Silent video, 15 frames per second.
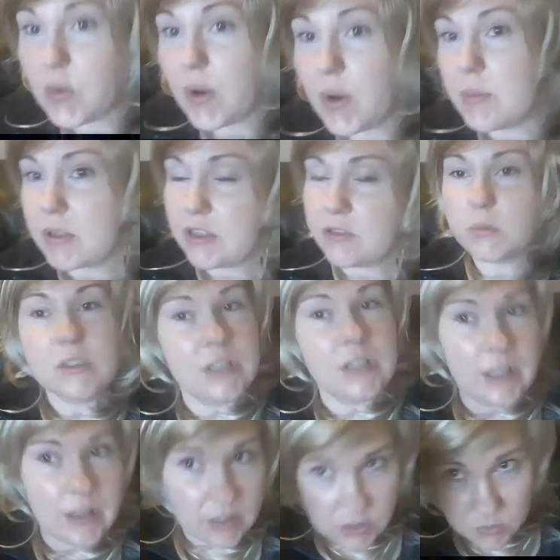quite believable.
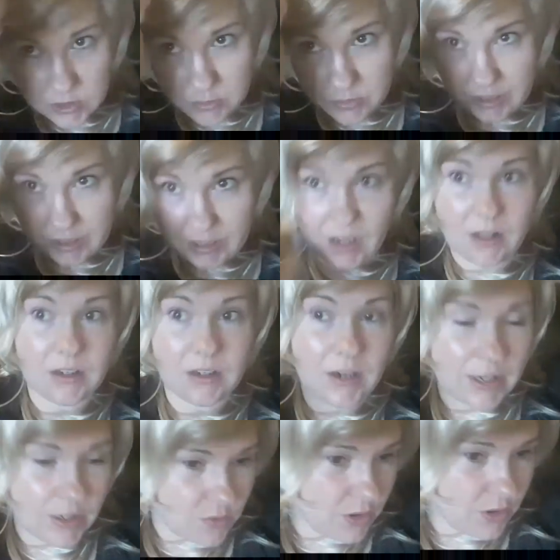I think it's a really pretty color.
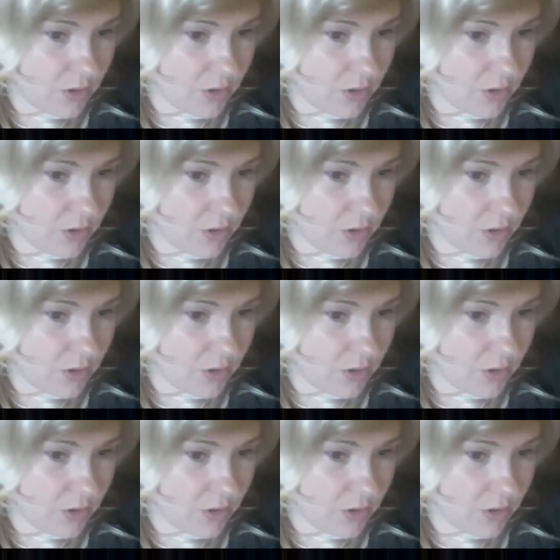I don't